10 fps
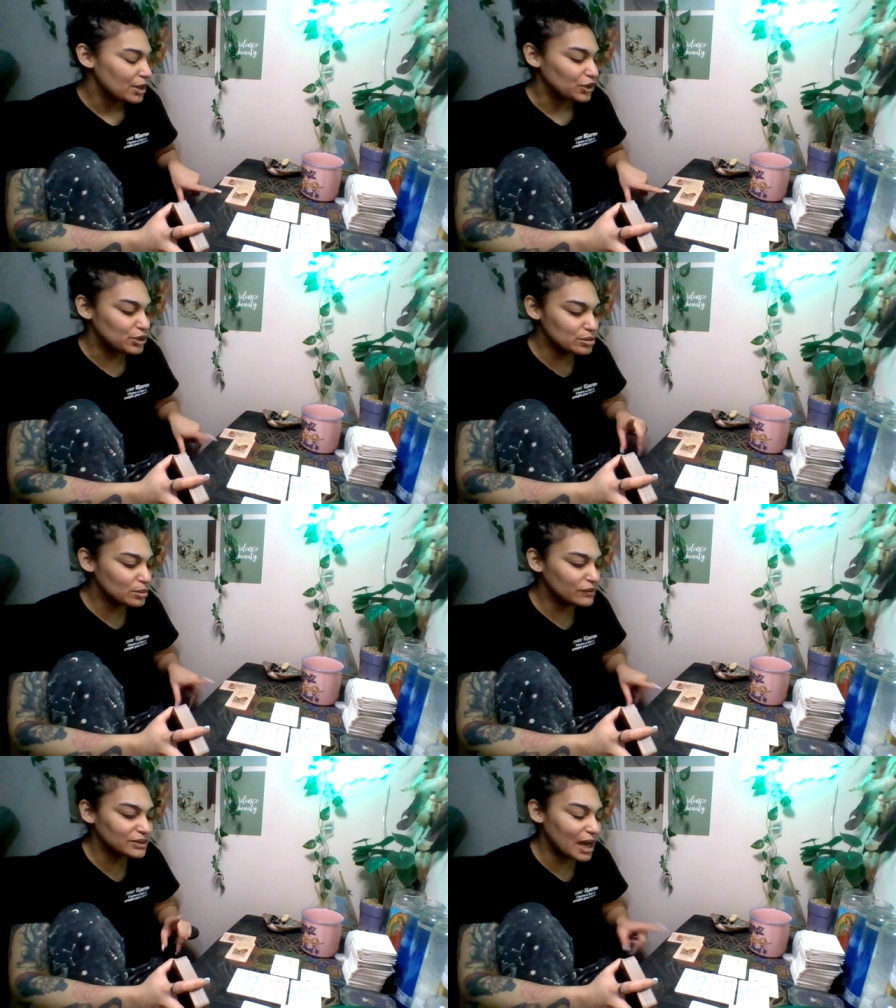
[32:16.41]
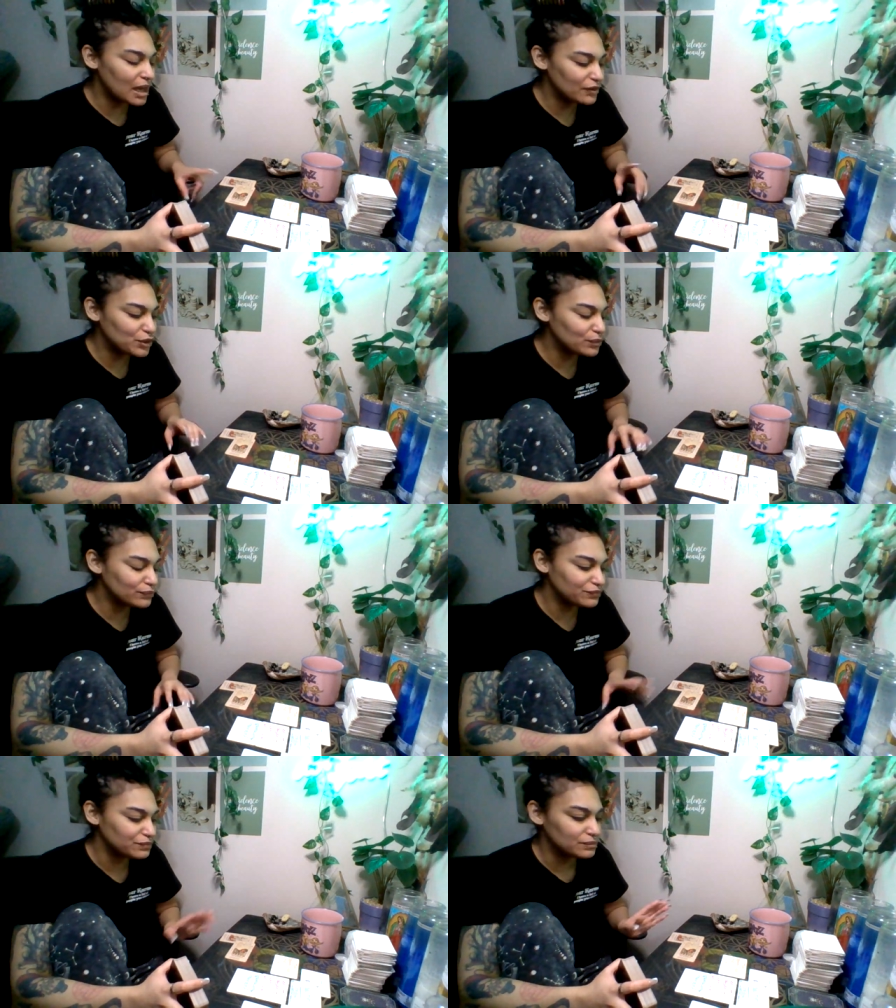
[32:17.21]
You moved on, and
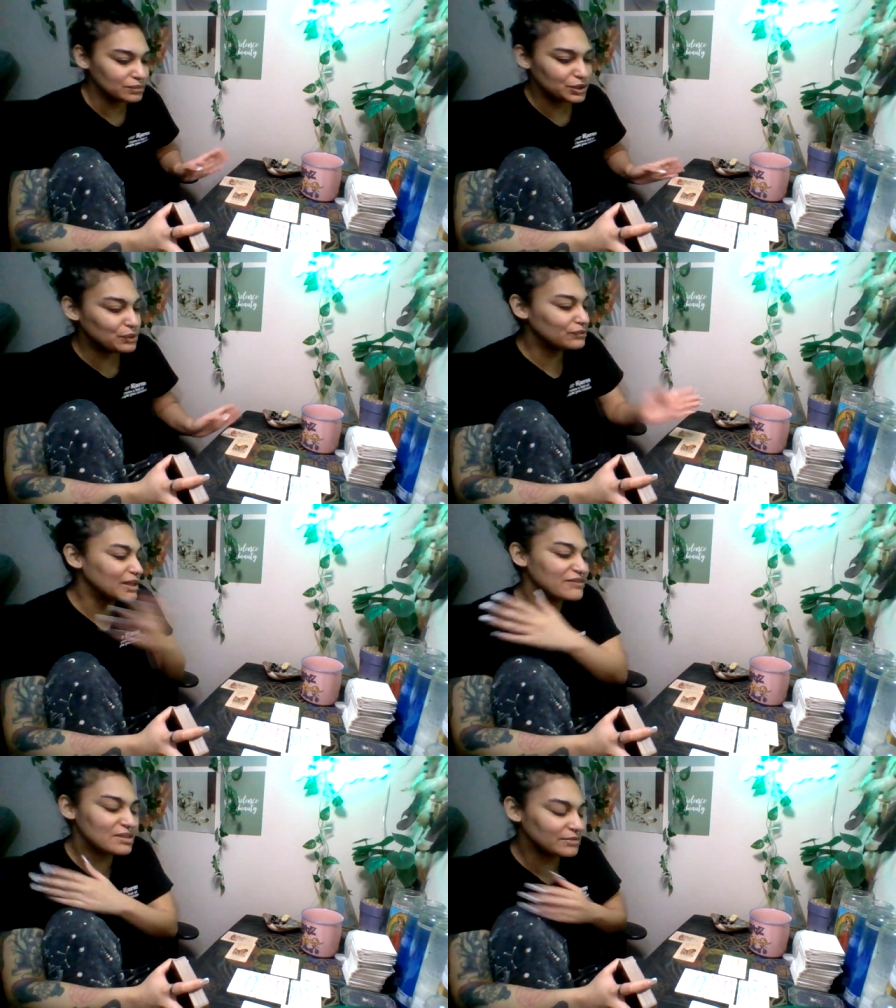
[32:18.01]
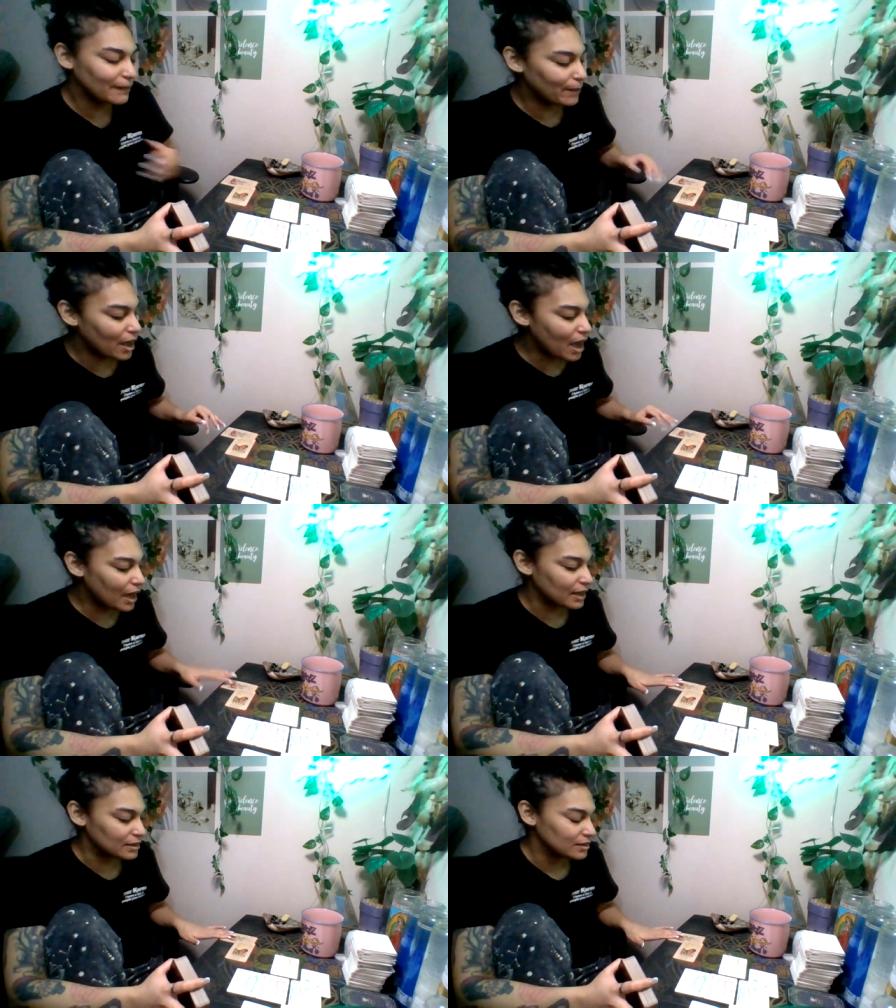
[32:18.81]
you've left something
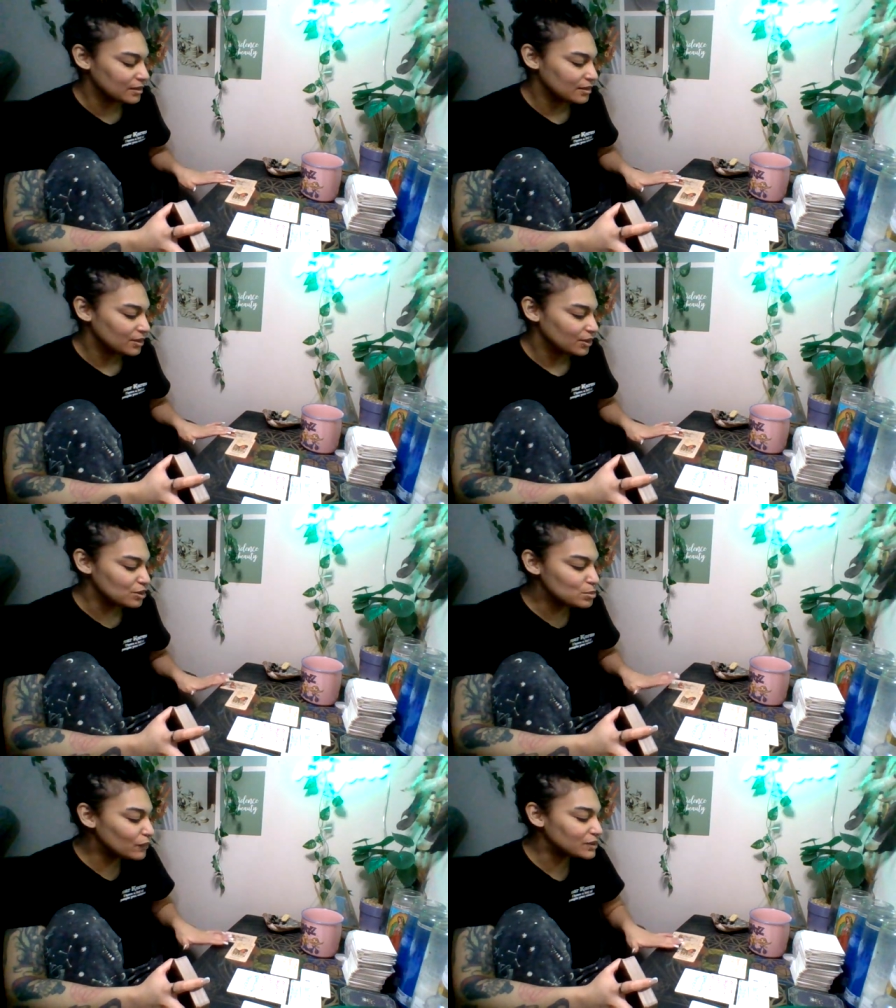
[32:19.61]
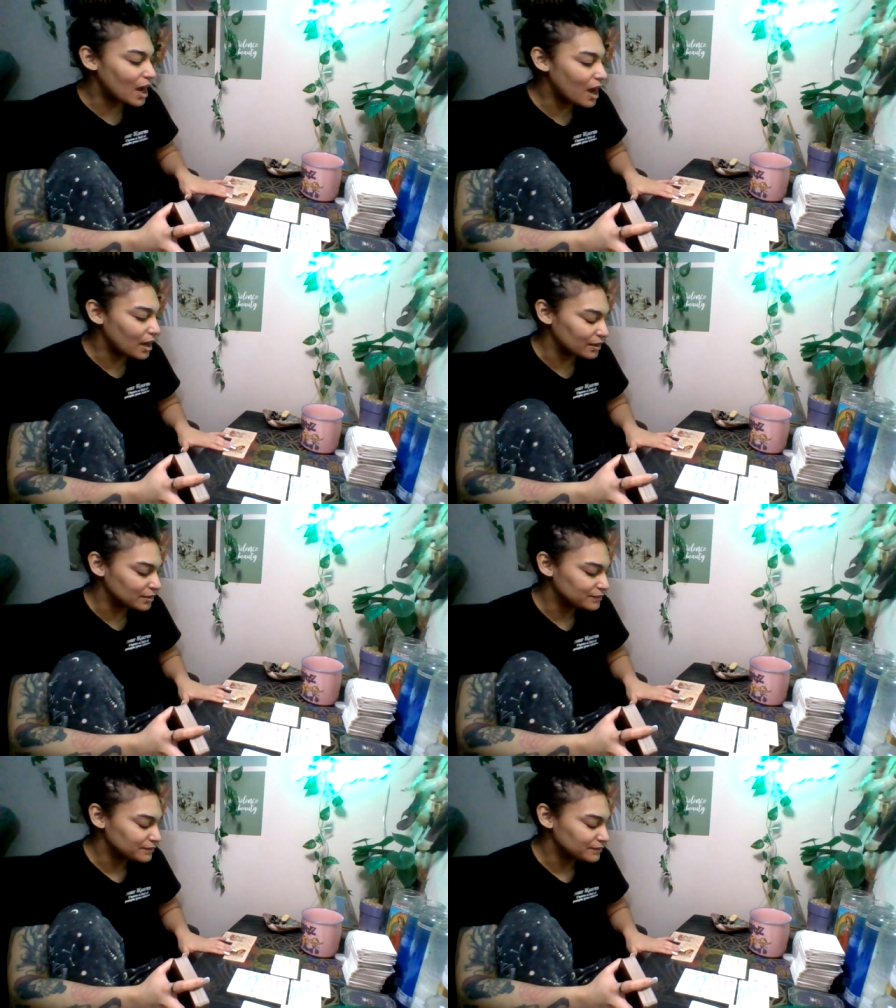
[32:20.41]
behind. You moved on.